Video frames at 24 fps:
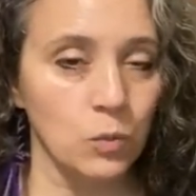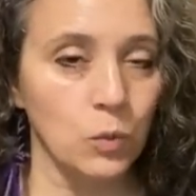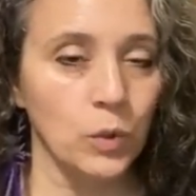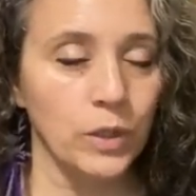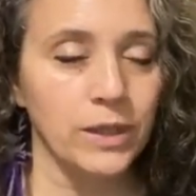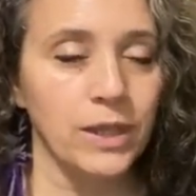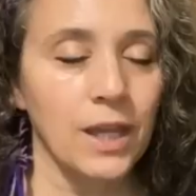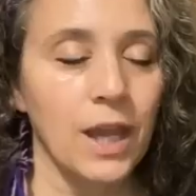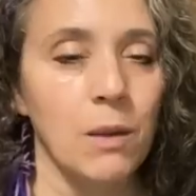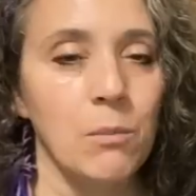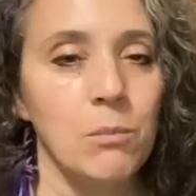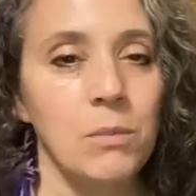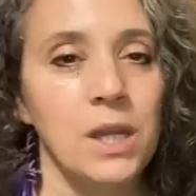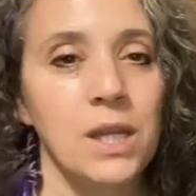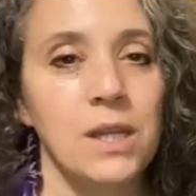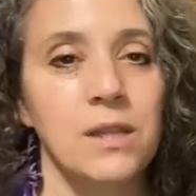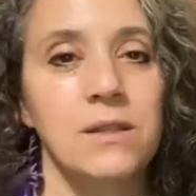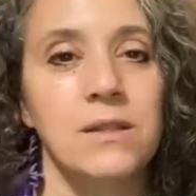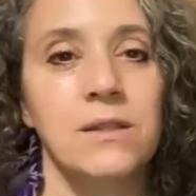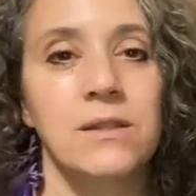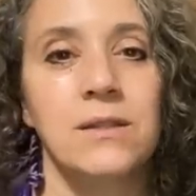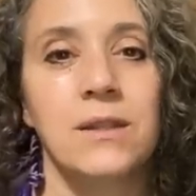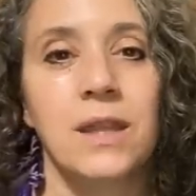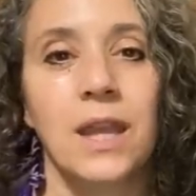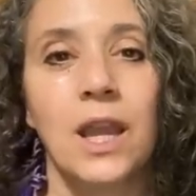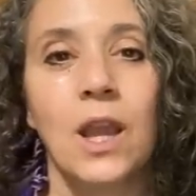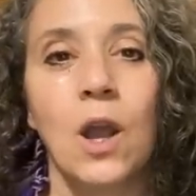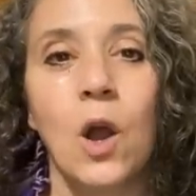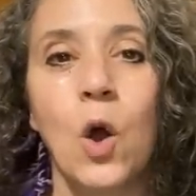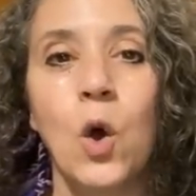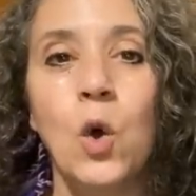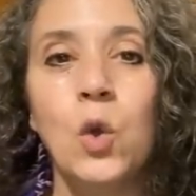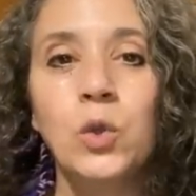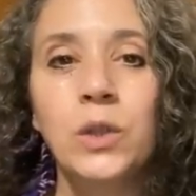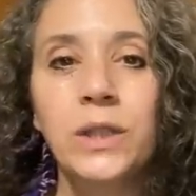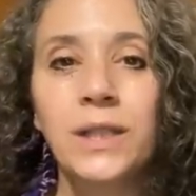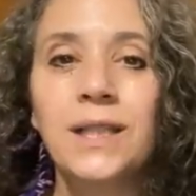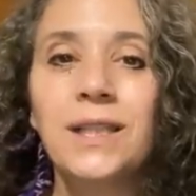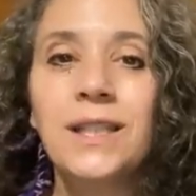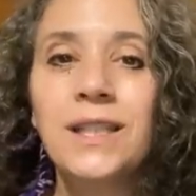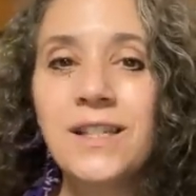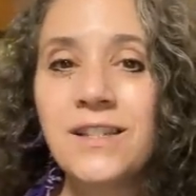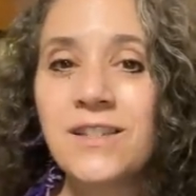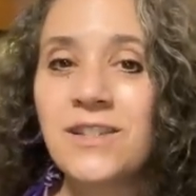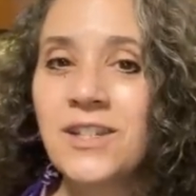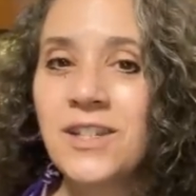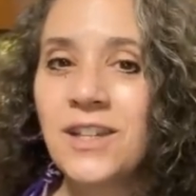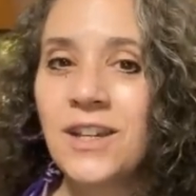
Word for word: what that means is they only list